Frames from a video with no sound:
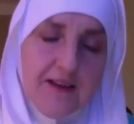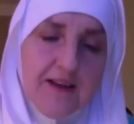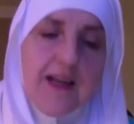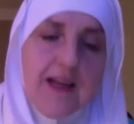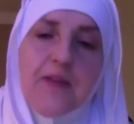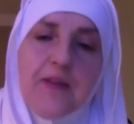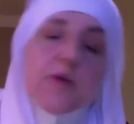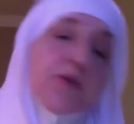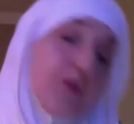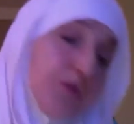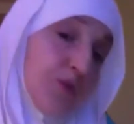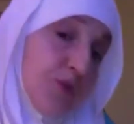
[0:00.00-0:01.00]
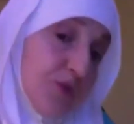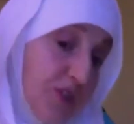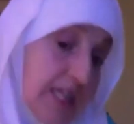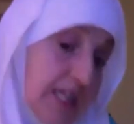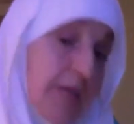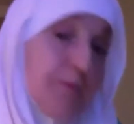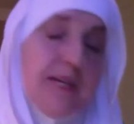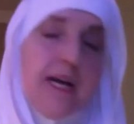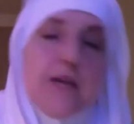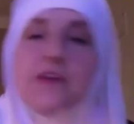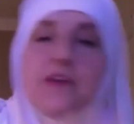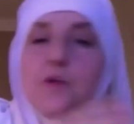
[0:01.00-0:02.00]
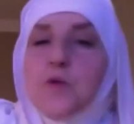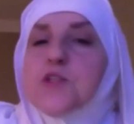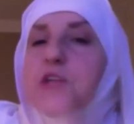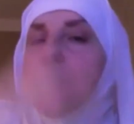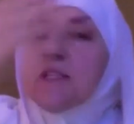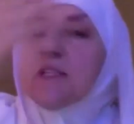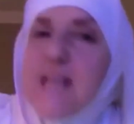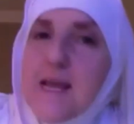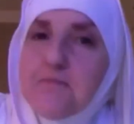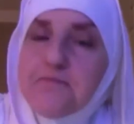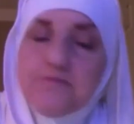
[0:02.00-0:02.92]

And the person who goes deep diving will say the same